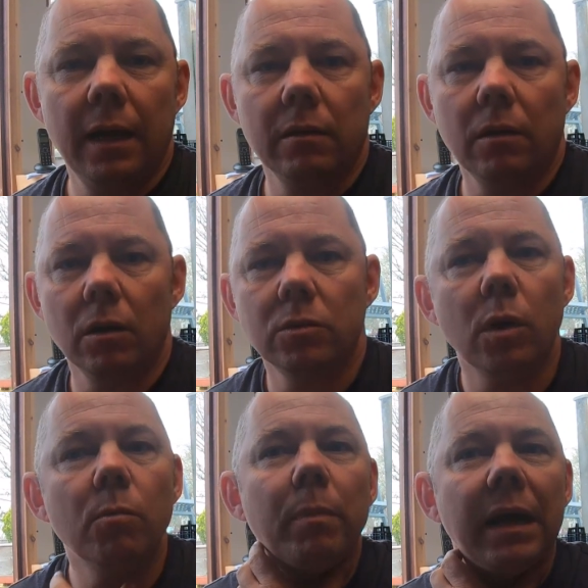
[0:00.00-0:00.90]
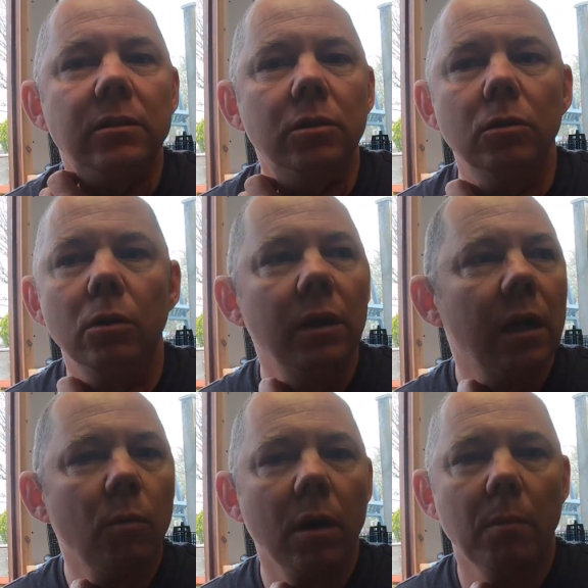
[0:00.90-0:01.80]
Hey guys, welcome back to
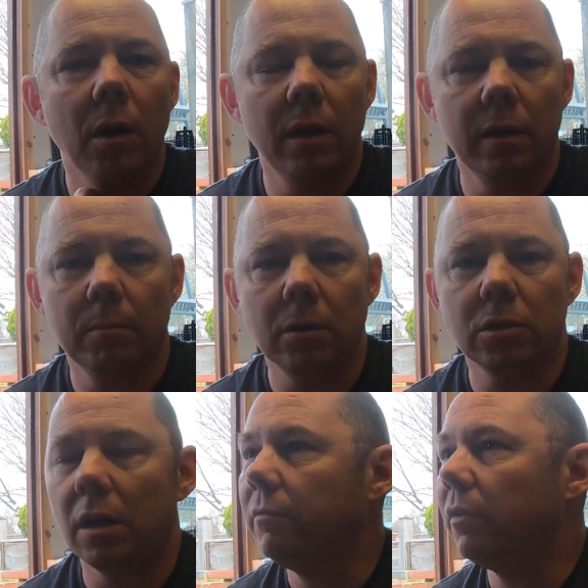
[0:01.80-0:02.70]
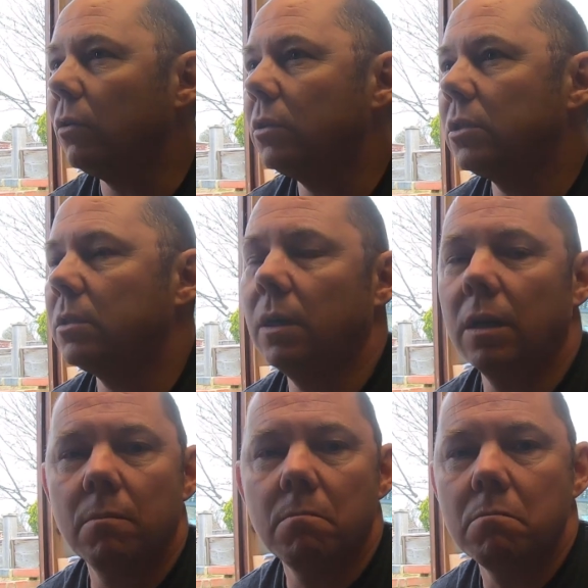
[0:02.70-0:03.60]
another one of my motorhome vlogs.
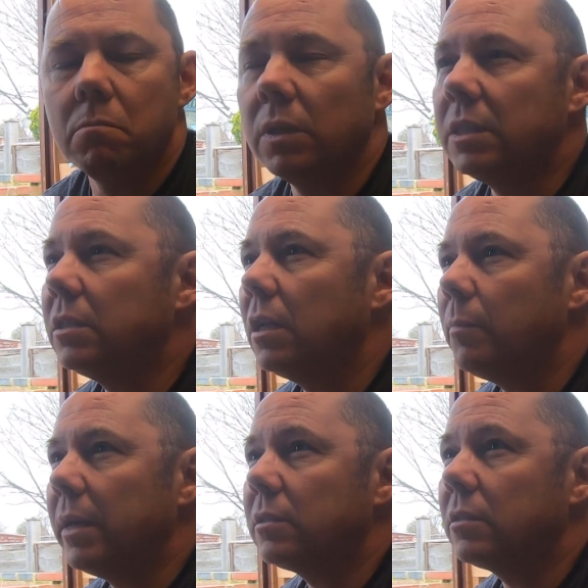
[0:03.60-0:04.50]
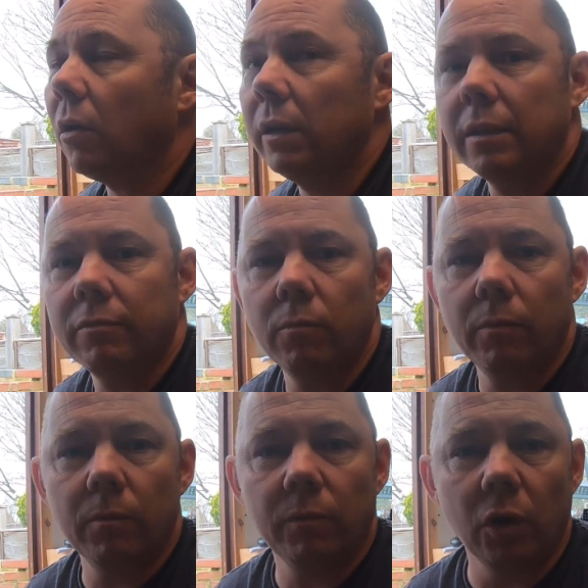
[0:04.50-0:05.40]
This is going to be a slightly different
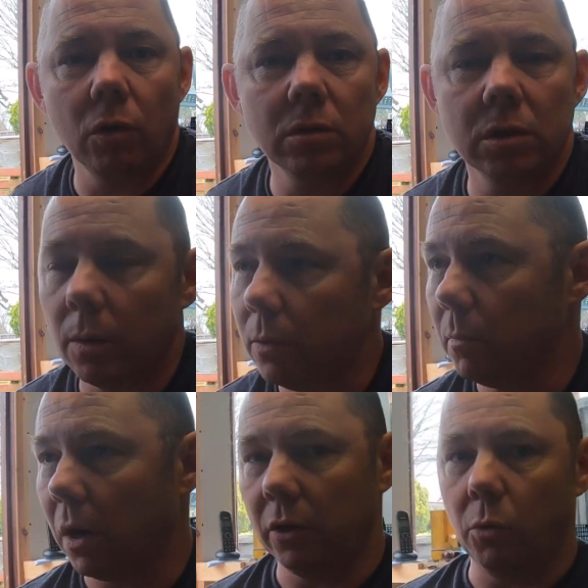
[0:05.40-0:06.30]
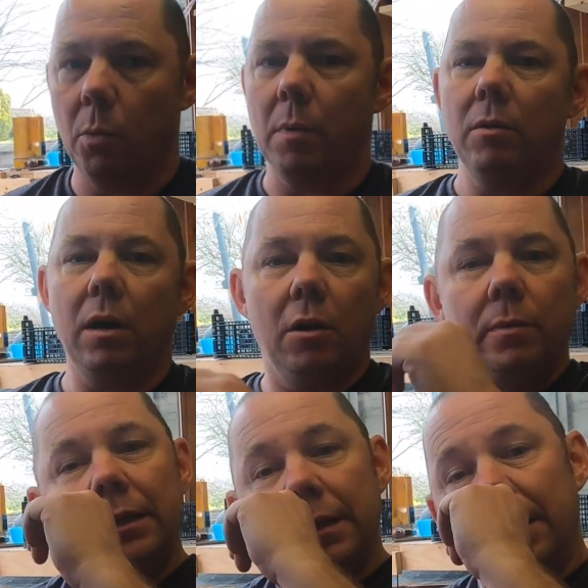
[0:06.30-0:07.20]
vlog to my normal
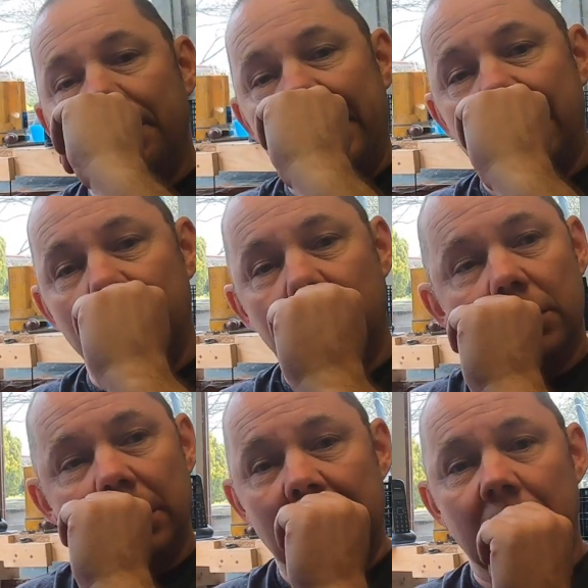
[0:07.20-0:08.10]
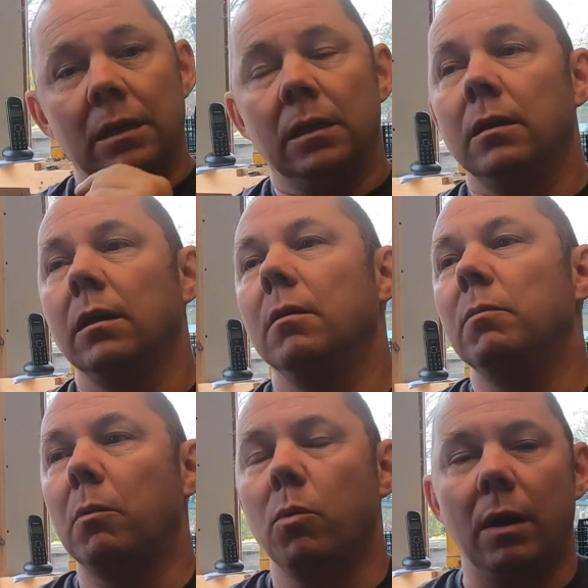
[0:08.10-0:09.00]
motorhoming because
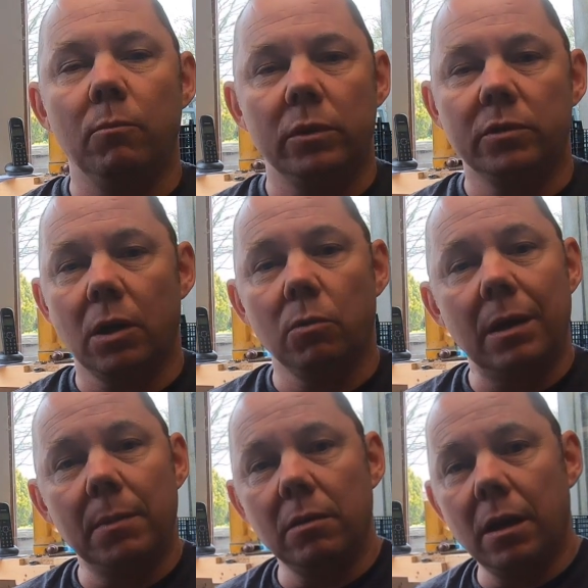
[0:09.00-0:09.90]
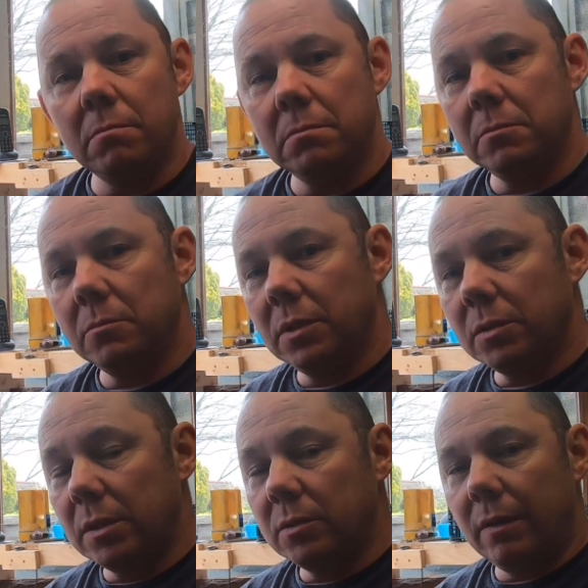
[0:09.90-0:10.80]
number one, we've sold our motorhome,
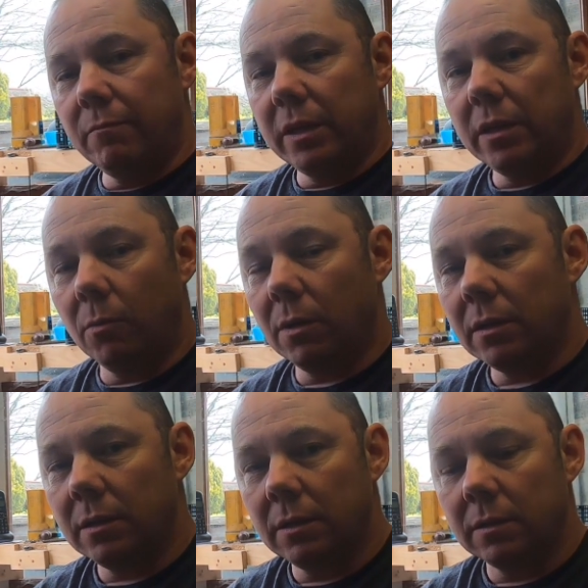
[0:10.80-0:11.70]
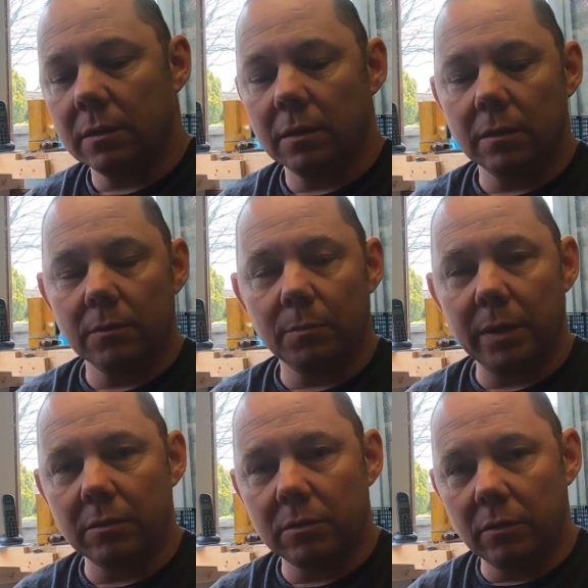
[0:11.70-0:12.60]
which means we haven't really got one to
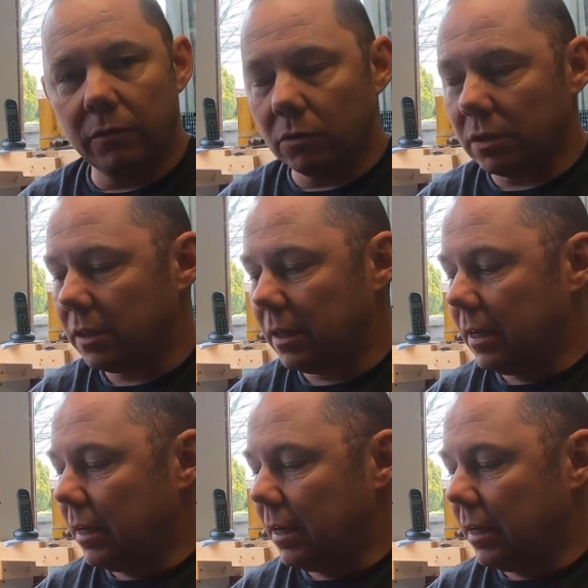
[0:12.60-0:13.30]
be able to do vlogs in.